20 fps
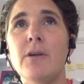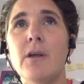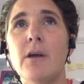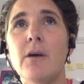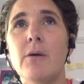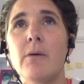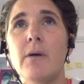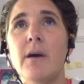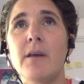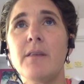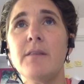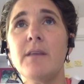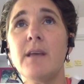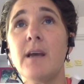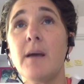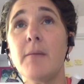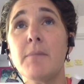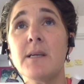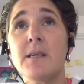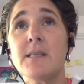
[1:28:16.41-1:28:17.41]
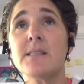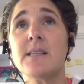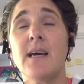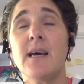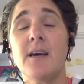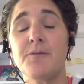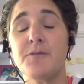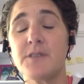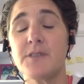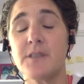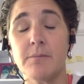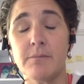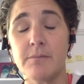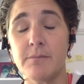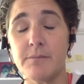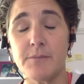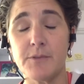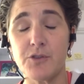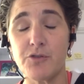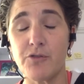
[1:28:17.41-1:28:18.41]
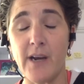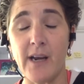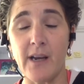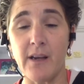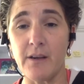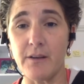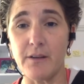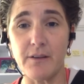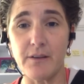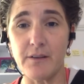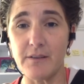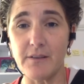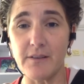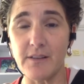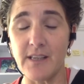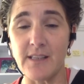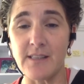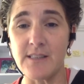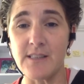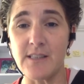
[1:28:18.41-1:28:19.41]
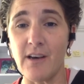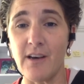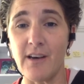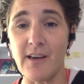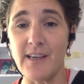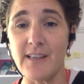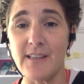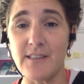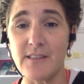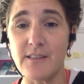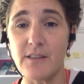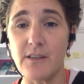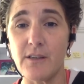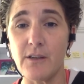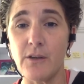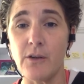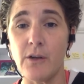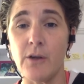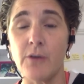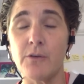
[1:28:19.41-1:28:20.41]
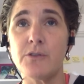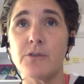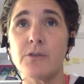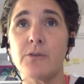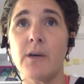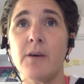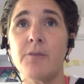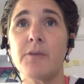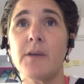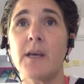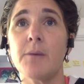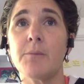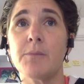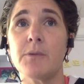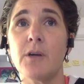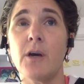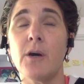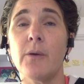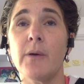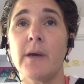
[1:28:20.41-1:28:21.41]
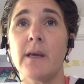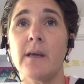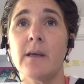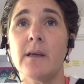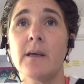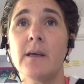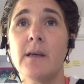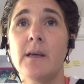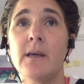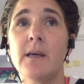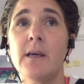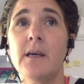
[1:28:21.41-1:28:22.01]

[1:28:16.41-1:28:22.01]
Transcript: You know, I think I must have some strength inside, you know, to have kept going